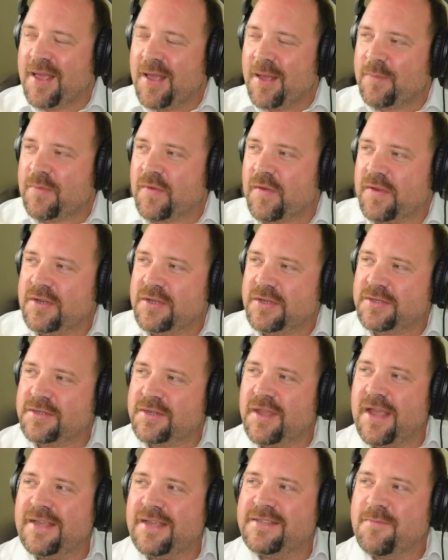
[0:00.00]
just,
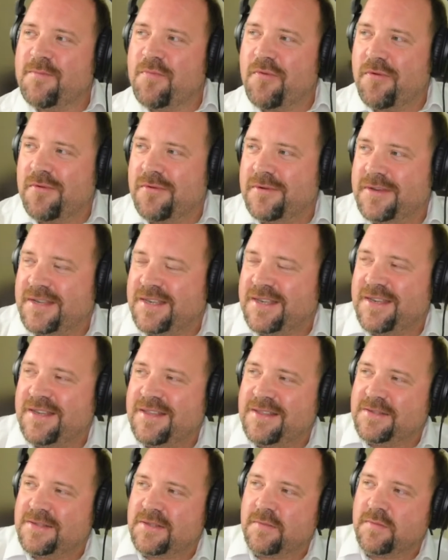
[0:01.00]
as a broad
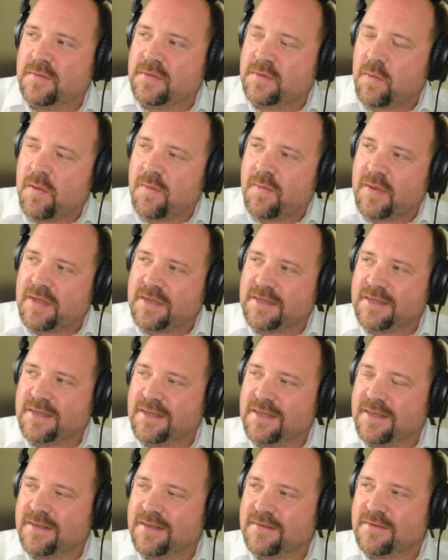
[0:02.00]
sort of
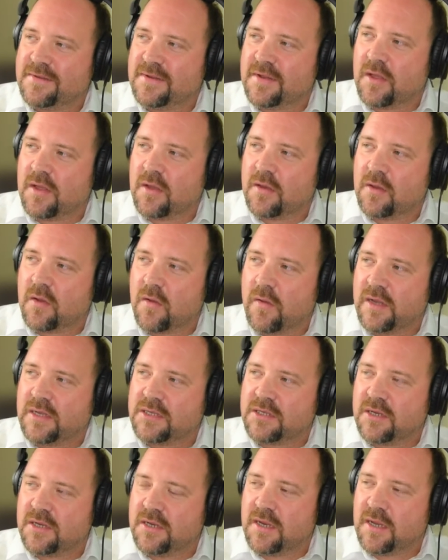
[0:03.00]
sweeping
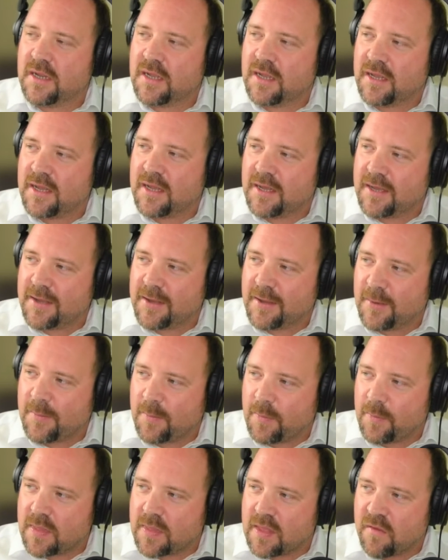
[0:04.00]
question,
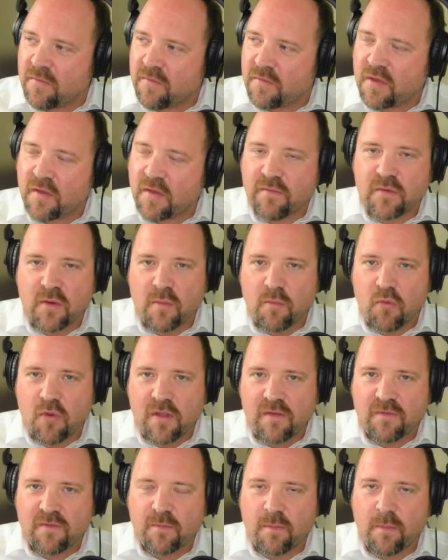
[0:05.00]
you've given a
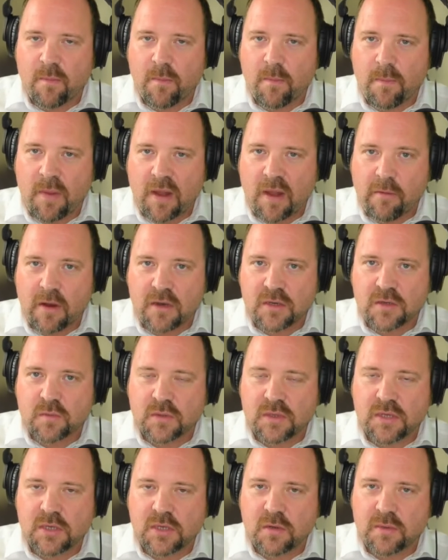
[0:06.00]
brief background to what you
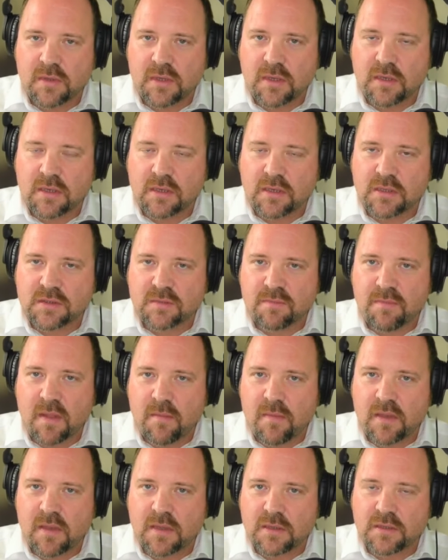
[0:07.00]
do, but just maybe you
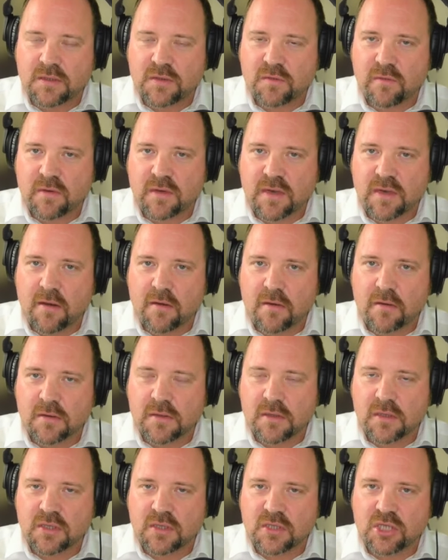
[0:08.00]
could just drill down on the
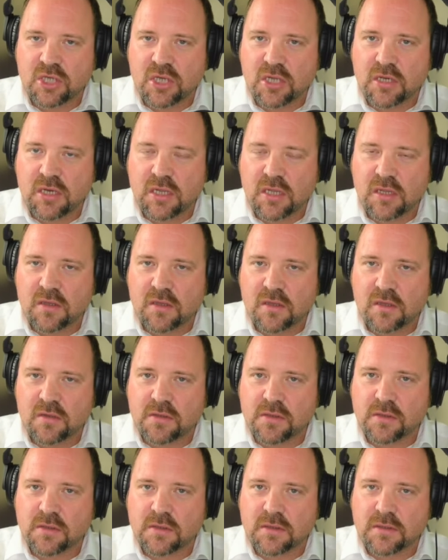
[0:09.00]
journey that you
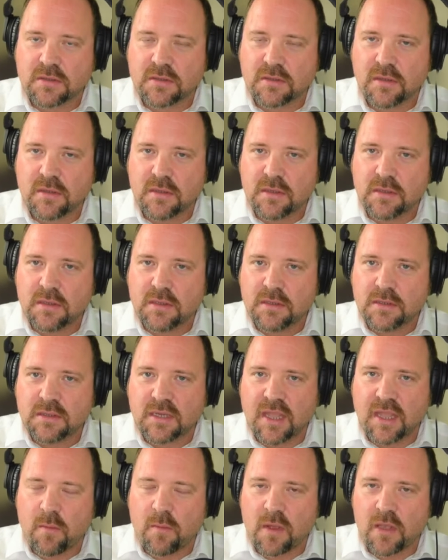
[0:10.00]
took to get
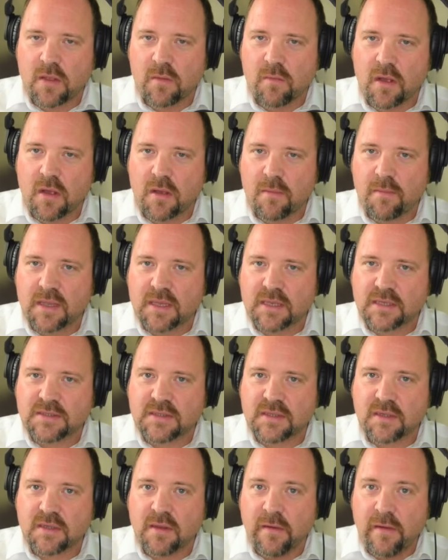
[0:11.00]
where you are, because
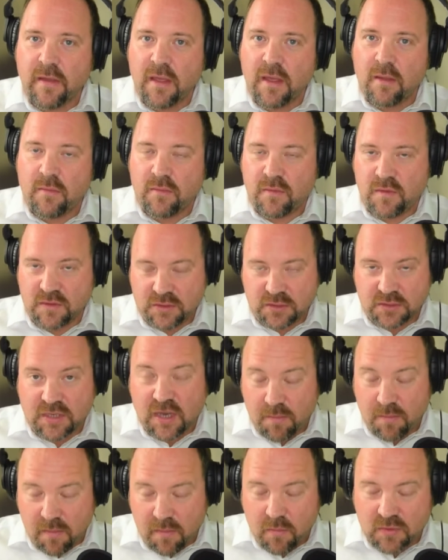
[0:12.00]
just in a bit
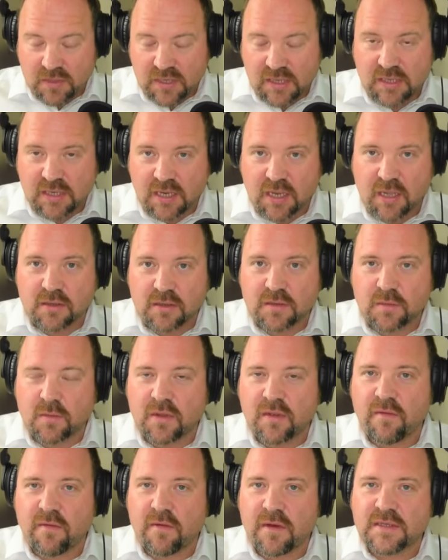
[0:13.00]
more detail to what you've
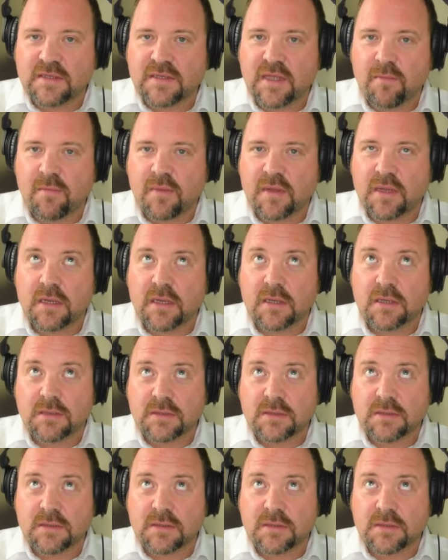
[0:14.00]
already said, because